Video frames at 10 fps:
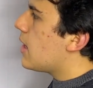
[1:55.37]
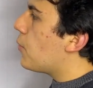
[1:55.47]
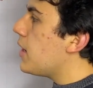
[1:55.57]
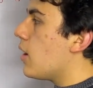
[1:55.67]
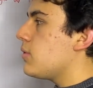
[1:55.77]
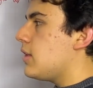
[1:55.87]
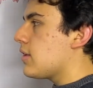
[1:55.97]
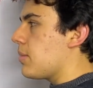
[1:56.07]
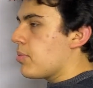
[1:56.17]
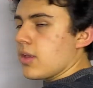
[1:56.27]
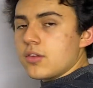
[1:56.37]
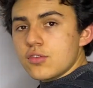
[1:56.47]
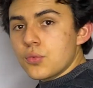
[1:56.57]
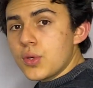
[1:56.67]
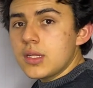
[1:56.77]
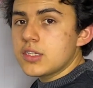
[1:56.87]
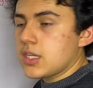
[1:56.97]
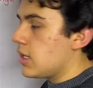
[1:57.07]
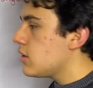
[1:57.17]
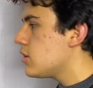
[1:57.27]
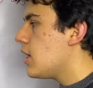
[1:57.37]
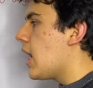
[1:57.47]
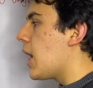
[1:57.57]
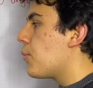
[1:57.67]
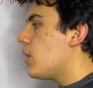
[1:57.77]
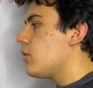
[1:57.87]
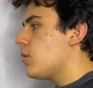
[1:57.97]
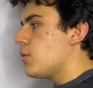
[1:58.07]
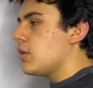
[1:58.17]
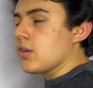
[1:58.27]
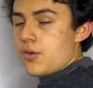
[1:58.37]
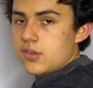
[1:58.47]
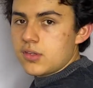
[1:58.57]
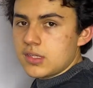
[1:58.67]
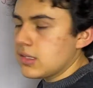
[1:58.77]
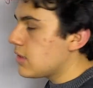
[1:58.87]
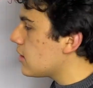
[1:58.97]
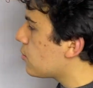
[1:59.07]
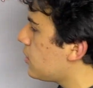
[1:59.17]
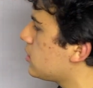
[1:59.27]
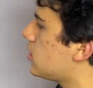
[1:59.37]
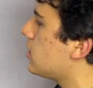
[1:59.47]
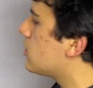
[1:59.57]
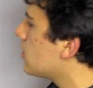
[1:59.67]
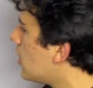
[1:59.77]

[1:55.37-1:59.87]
We know this hypotenuse will change, and we also know this horizontal distance will change.